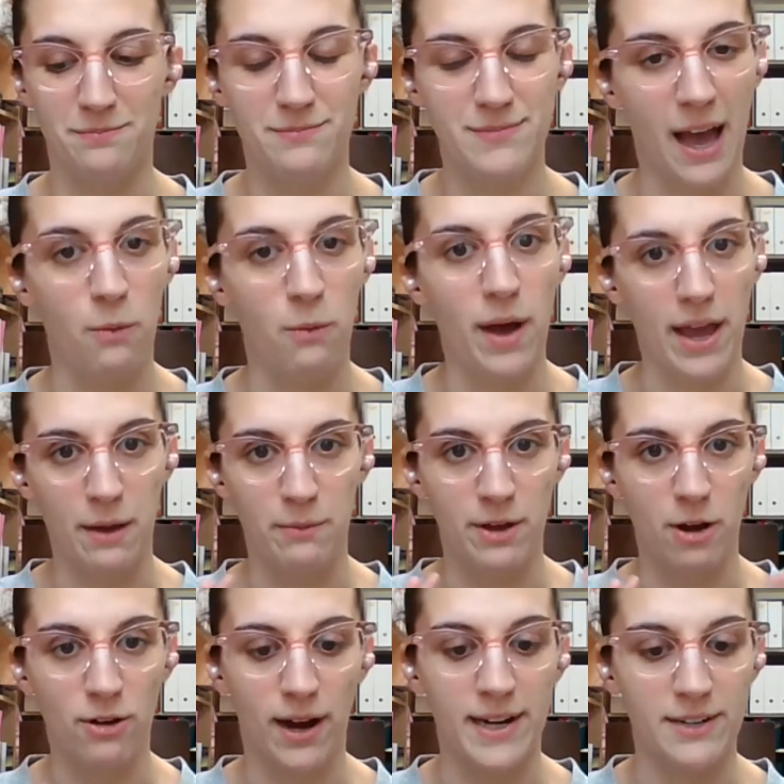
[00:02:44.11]
that way, and we
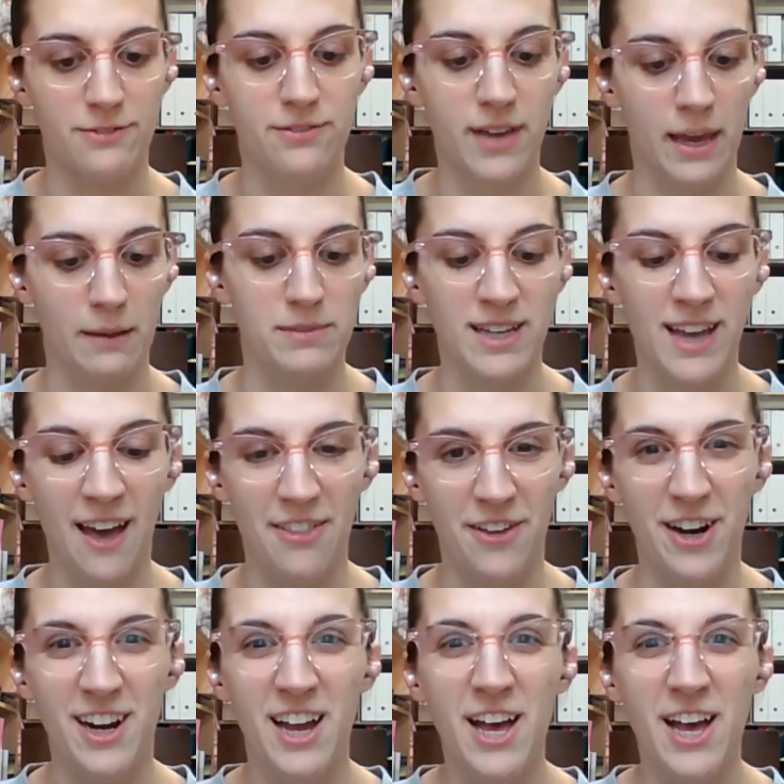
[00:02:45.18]
all kind of came together.